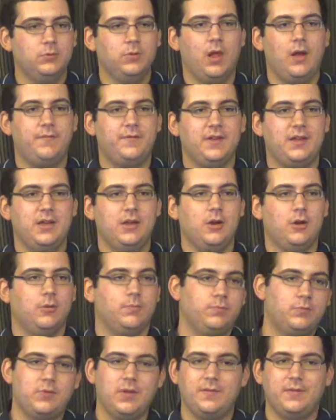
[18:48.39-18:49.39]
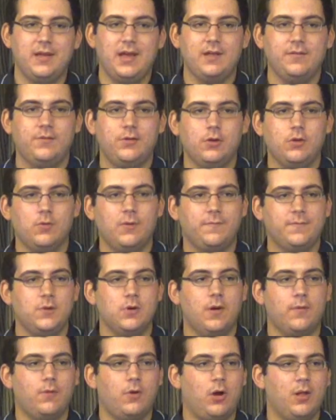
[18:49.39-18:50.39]
love to hear at the end too, if
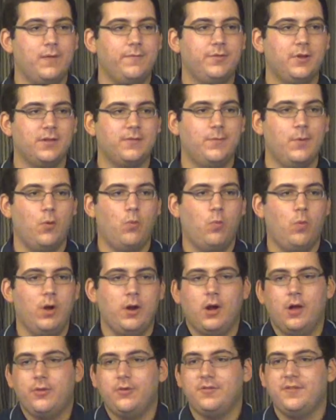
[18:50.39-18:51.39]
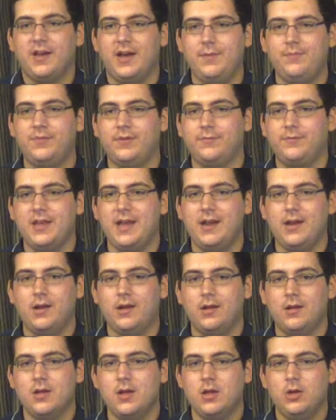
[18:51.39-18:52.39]
you have all the thoughts about what other types of data
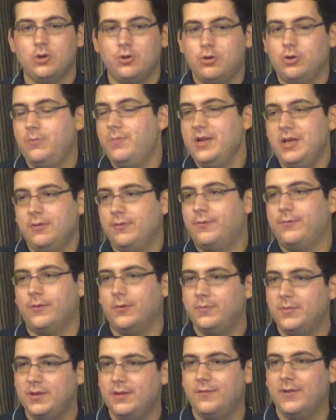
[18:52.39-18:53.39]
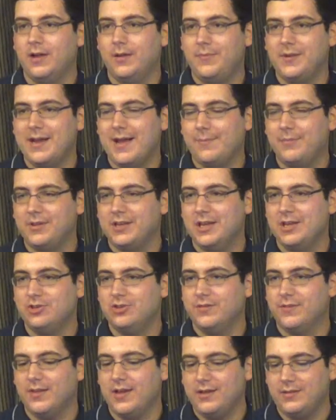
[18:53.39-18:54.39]
could be useful in developing
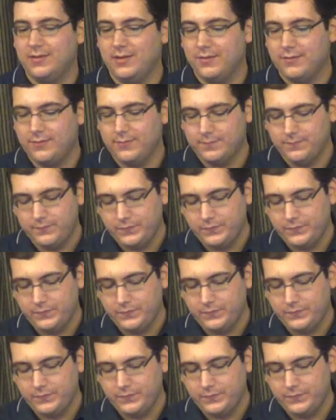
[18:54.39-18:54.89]
applications like this.